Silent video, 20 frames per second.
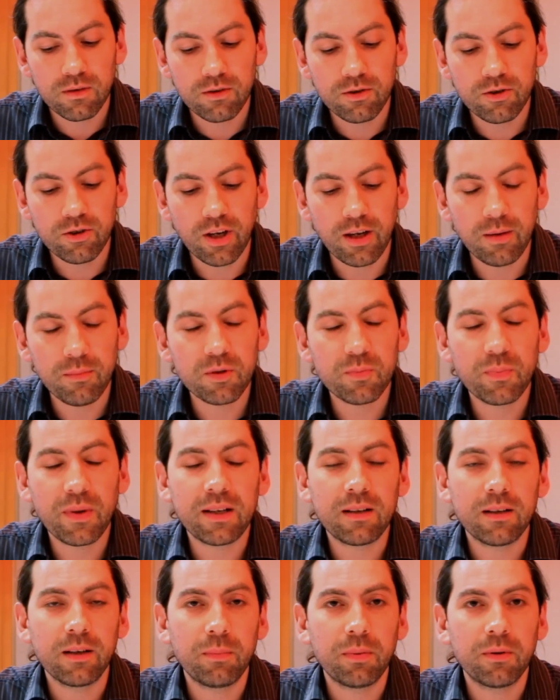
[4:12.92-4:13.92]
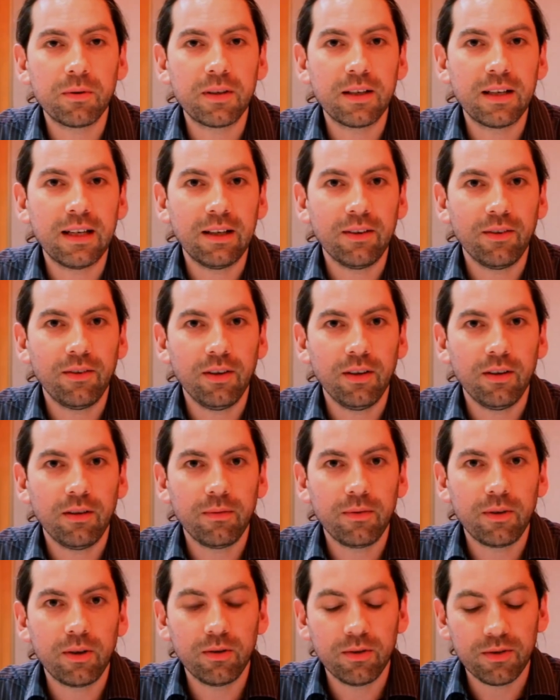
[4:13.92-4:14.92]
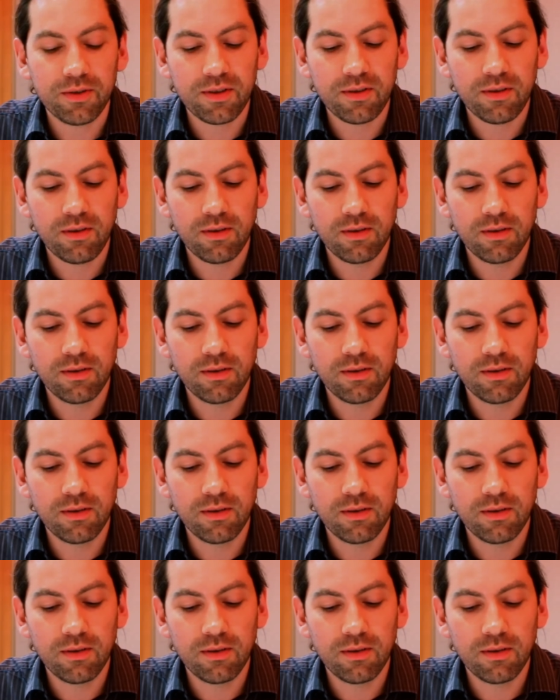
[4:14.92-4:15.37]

James Bettley pointed out that, of course,